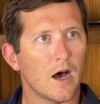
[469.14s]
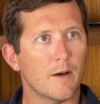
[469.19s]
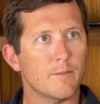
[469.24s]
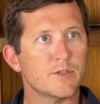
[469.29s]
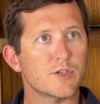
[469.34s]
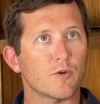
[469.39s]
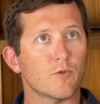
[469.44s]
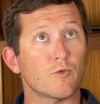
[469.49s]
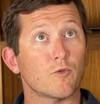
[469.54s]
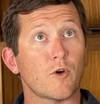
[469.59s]

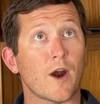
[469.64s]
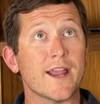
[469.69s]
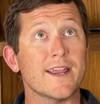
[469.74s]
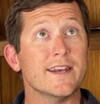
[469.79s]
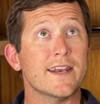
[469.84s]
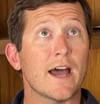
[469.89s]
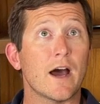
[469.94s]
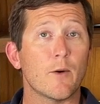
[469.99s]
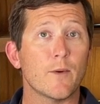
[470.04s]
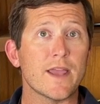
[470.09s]
So right
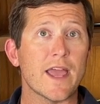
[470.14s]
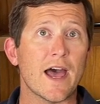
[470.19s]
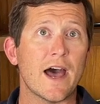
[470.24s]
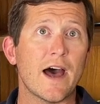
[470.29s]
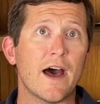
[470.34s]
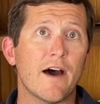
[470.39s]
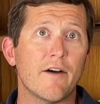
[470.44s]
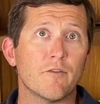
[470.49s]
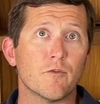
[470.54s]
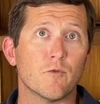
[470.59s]
now, we
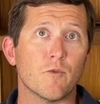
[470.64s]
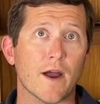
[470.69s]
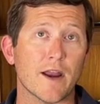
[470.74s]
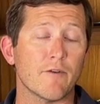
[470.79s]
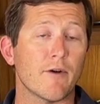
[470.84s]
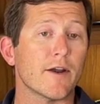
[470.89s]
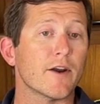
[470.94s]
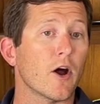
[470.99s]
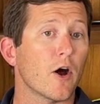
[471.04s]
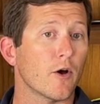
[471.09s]
have right
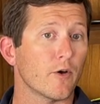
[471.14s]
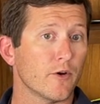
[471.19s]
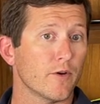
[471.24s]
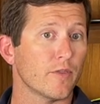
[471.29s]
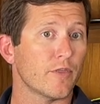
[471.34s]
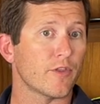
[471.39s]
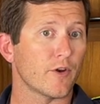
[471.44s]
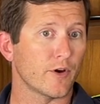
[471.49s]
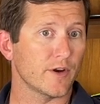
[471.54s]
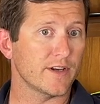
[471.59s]
around
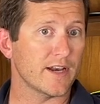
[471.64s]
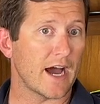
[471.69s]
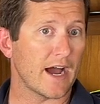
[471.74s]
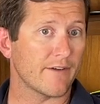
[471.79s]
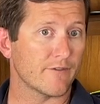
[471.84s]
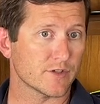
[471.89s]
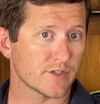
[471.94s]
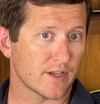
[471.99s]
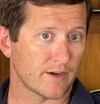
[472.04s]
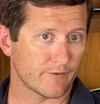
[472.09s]
130
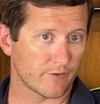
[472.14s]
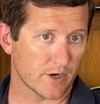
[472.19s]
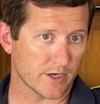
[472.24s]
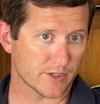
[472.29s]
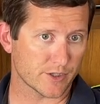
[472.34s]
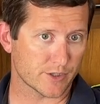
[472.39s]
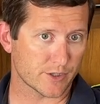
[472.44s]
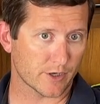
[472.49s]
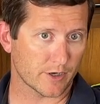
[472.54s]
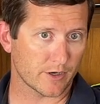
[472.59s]
divers that have
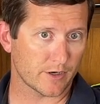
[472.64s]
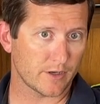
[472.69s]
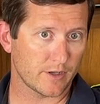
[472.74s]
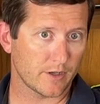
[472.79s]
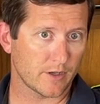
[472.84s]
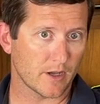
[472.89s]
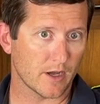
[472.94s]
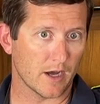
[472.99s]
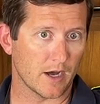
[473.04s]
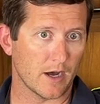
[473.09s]
registered.
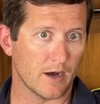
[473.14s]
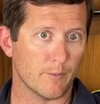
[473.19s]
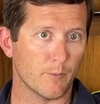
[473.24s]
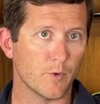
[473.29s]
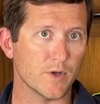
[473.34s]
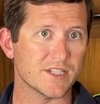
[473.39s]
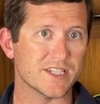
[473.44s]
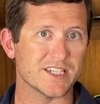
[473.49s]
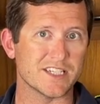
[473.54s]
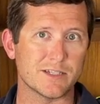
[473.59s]

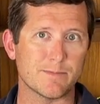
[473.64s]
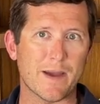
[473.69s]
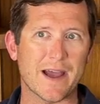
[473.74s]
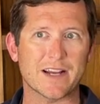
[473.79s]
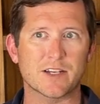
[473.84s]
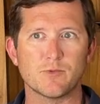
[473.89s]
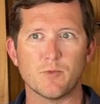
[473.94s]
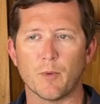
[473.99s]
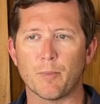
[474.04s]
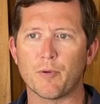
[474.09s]
We
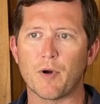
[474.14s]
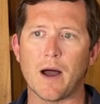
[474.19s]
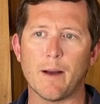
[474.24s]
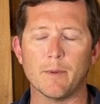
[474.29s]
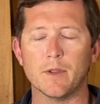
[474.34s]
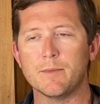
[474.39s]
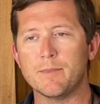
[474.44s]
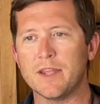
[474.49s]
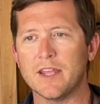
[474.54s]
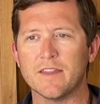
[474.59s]
suspect we'll
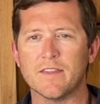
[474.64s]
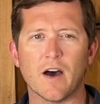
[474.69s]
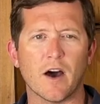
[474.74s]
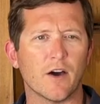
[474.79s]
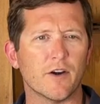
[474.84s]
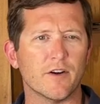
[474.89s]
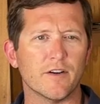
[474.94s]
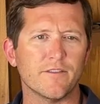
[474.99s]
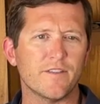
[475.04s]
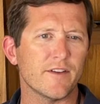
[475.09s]
probably be in the
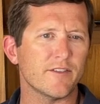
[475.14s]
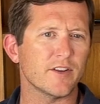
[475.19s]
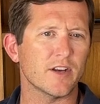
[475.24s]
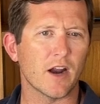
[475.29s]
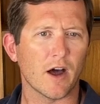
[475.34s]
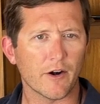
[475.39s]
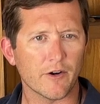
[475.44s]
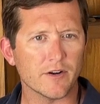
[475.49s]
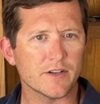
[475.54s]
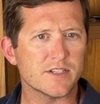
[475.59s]
150 to
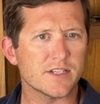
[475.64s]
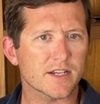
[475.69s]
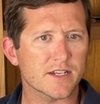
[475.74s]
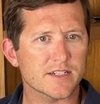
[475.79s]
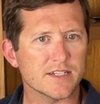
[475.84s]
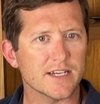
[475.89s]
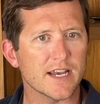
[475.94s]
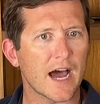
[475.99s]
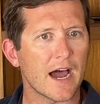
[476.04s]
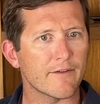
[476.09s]

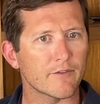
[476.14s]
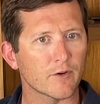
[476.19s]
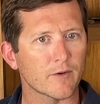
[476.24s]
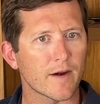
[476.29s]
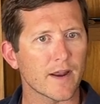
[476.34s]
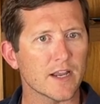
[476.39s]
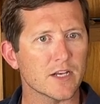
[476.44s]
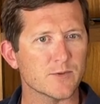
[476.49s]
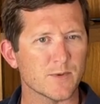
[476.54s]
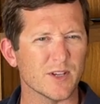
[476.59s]
160 diver
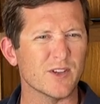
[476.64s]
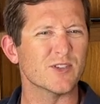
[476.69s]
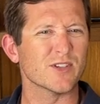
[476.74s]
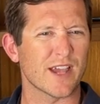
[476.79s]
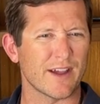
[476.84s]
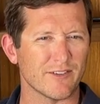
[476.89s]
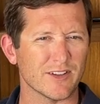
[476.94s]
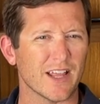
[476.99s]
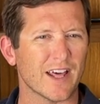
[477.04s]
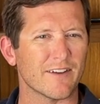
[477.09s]
range. We usually
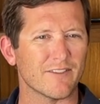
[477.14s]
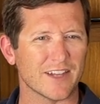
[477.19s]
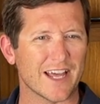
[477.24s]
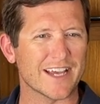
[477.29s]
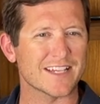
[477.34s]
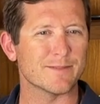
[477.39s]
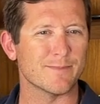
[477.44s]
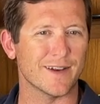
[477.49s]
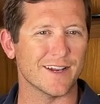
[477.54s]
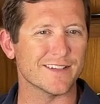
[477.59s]
have a lot of
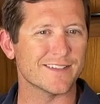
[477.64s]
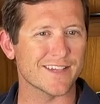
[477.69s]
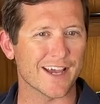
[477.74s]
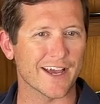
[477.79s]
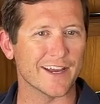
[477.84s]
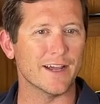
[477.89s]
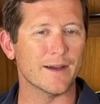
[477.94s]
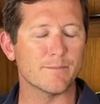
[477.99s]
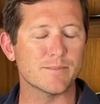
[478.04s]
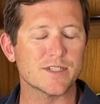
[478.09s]
last-minute
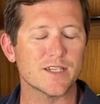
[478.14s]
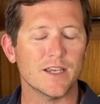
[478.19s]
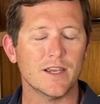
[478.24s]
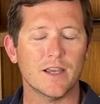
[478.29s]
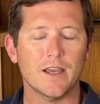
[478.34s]
signups.